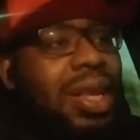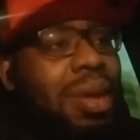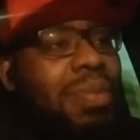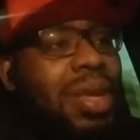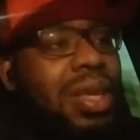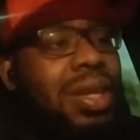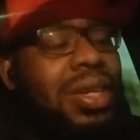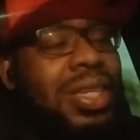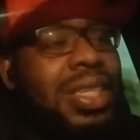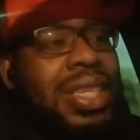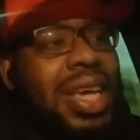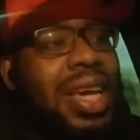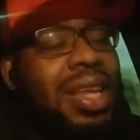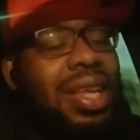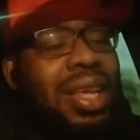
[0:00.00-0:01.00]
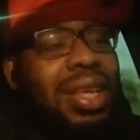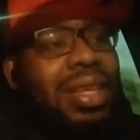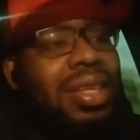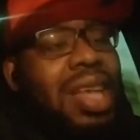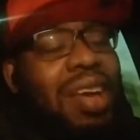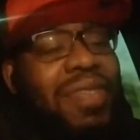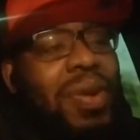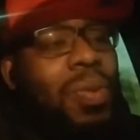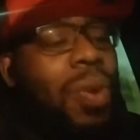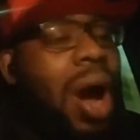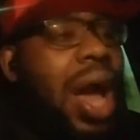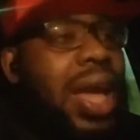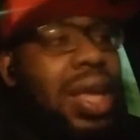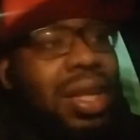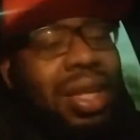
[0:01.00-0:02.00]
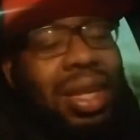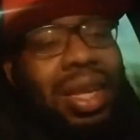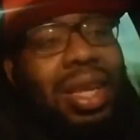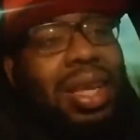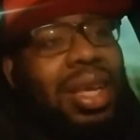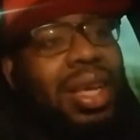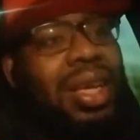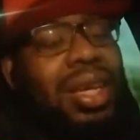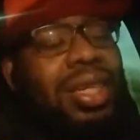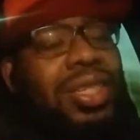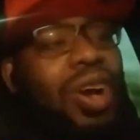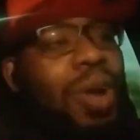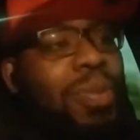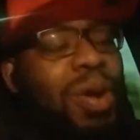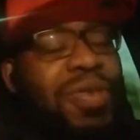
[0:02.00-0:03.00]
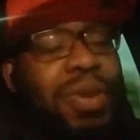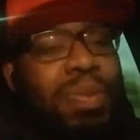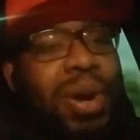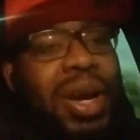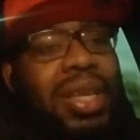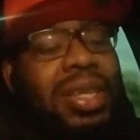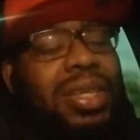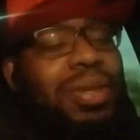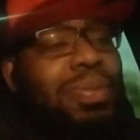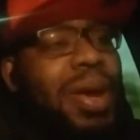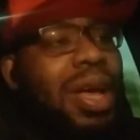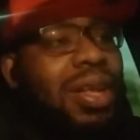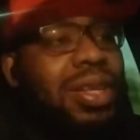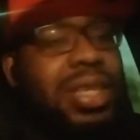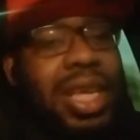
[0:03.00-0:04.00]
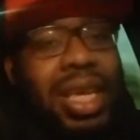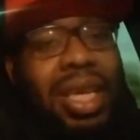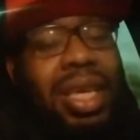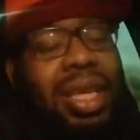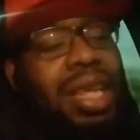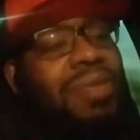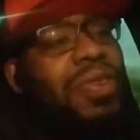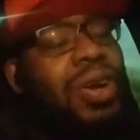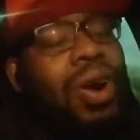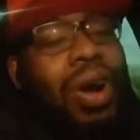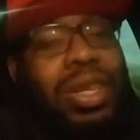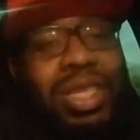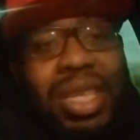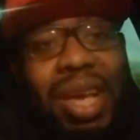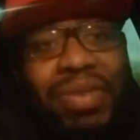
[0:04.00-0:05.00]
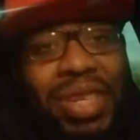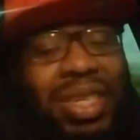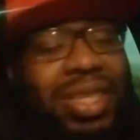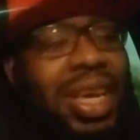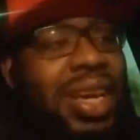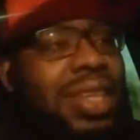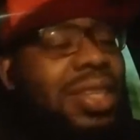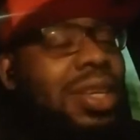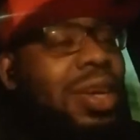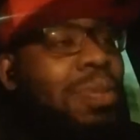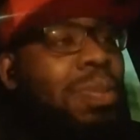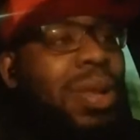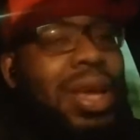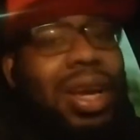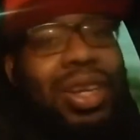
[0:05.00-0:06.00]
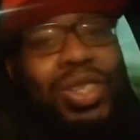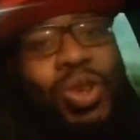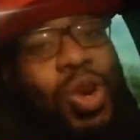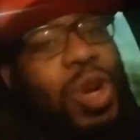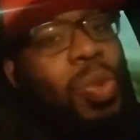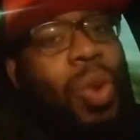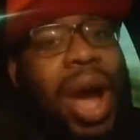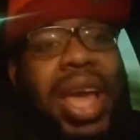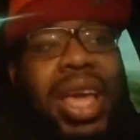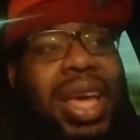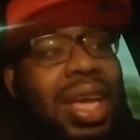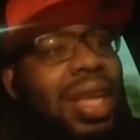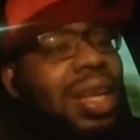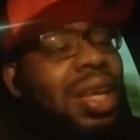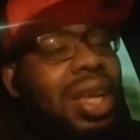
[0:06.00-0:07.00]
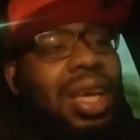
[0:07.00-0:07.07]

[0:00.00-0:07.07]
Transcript: I mean, you're seeing it. Devin White, Sean Murphy Bunting, Jamel Dean, even Carlton Davis as a second year player, Jordan Whitehead.